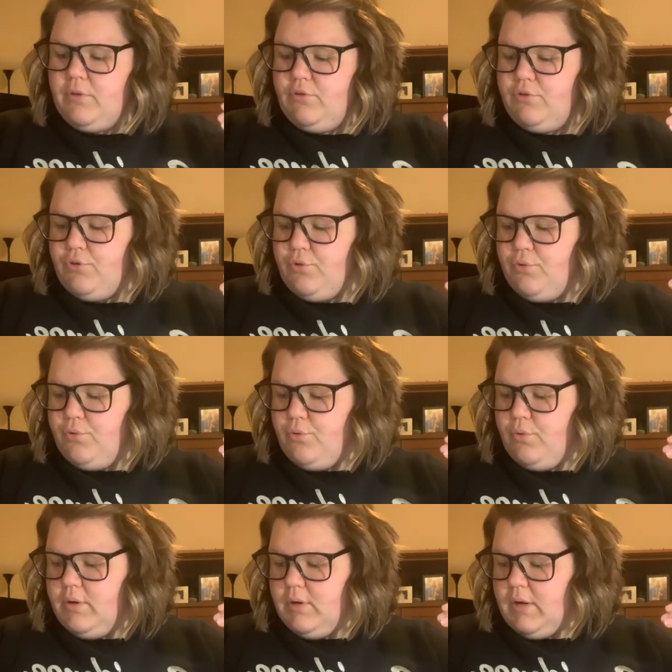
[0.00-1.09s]

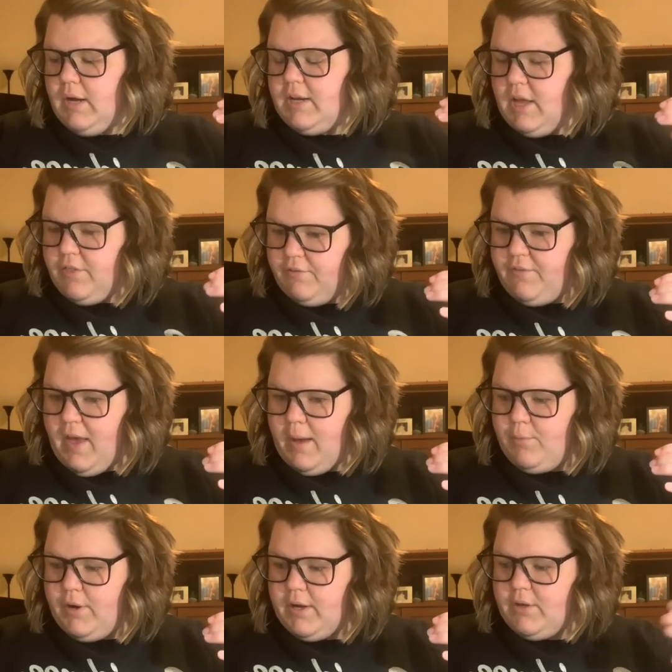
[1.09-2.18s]
do another
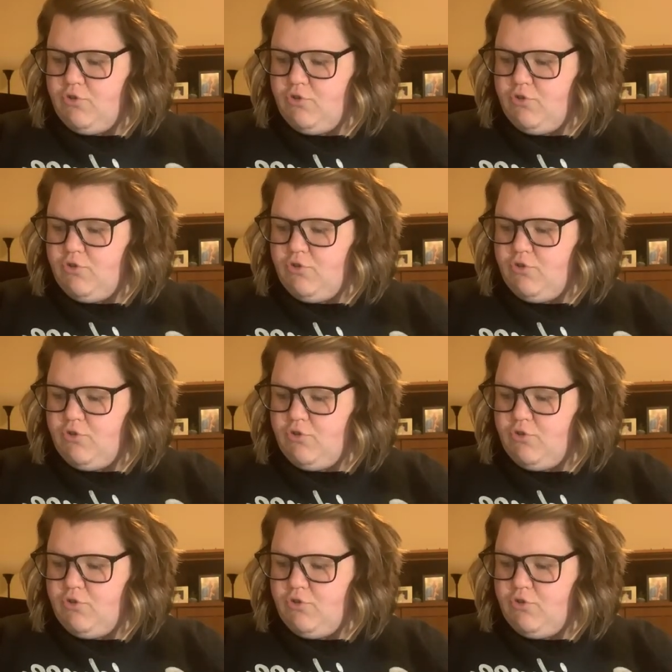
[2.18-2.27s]
fabric,